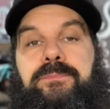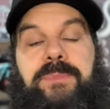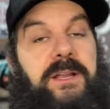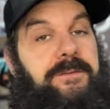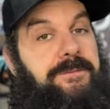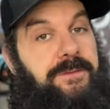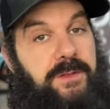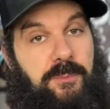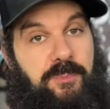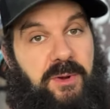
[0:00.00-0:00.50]
But
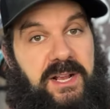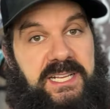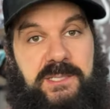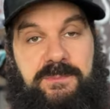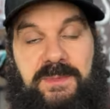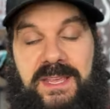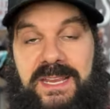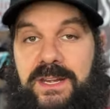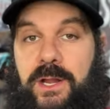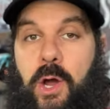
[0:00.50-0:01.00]
for the breast
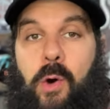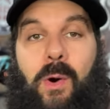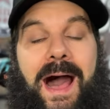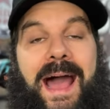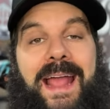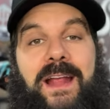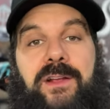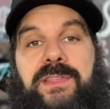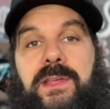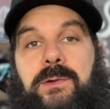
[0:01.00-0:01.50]
meat, no
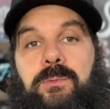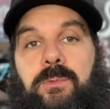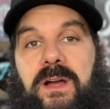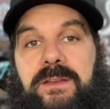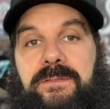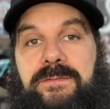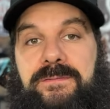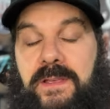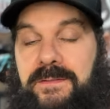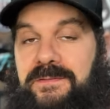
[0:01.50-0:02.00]
higher than
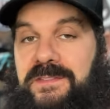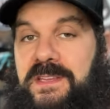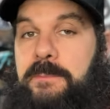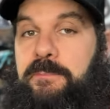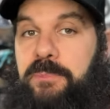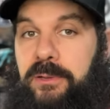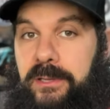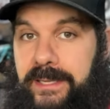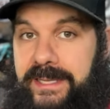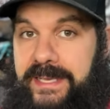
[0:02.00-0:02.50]
150,
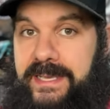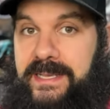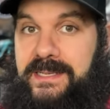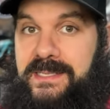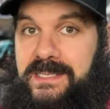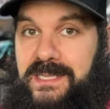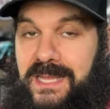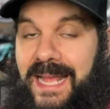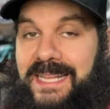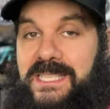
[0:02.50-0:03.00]

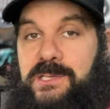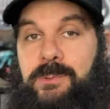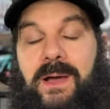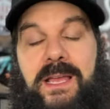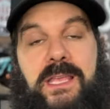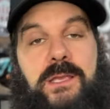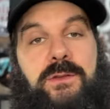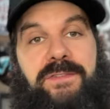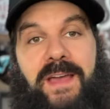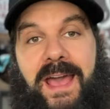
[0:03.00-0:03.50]
please. That's why
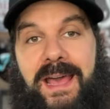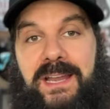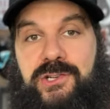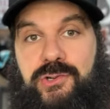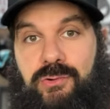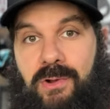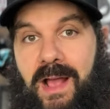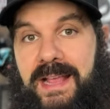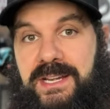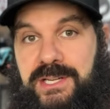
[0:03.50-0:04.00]
you've had
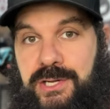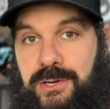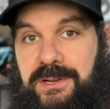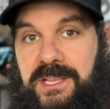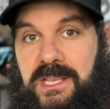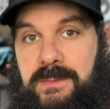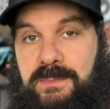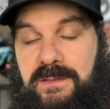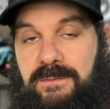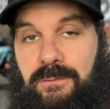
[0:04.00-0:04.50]
dry
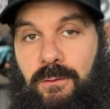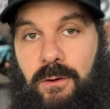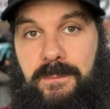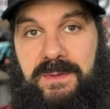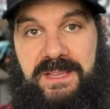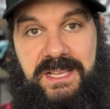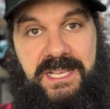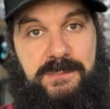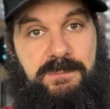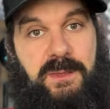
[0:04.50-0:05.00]
turkey before,
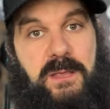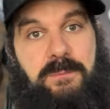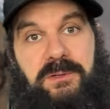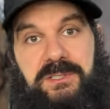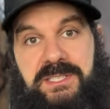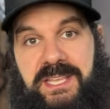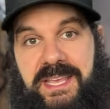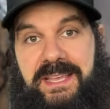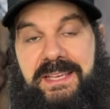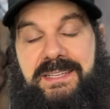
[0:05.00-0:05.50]
because people
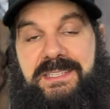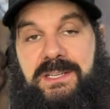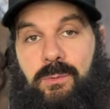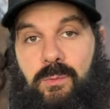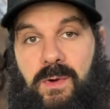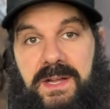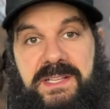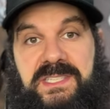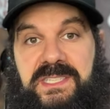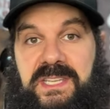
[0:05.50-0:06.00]
take it to
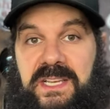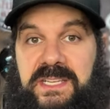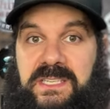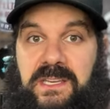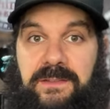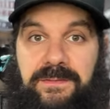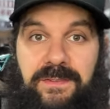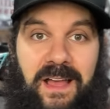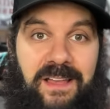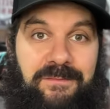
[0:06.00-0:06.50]

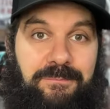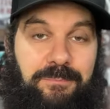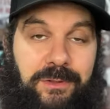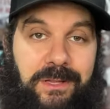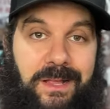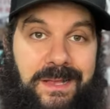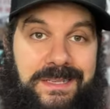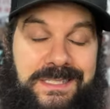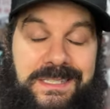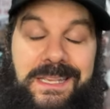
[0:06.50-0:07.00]
165
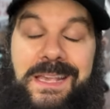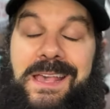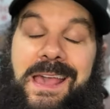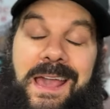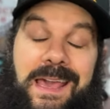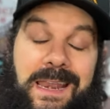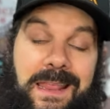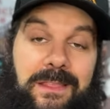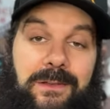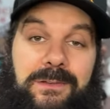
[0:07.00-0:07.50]
plus,
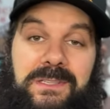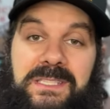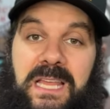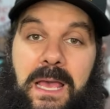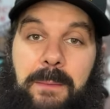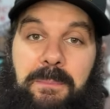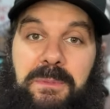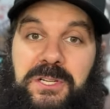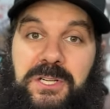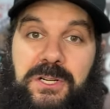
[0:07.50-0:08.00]
and at those
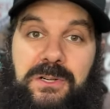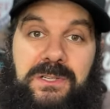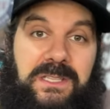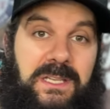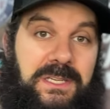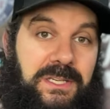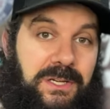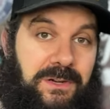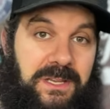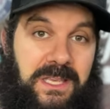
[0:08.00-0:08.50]
temperatures, the
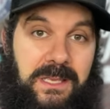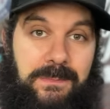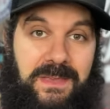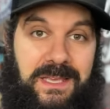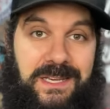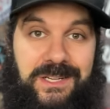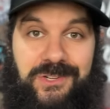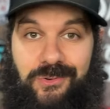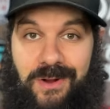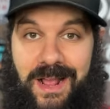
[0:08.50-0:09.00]
turkey
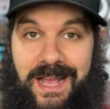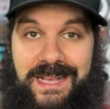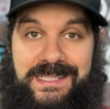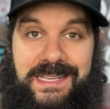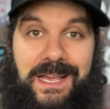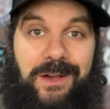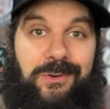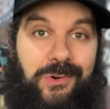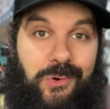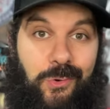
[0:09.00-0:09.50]
meat dries
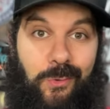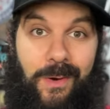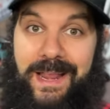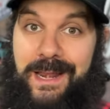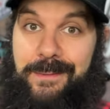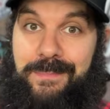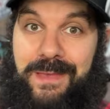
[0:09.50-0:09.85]
out quite a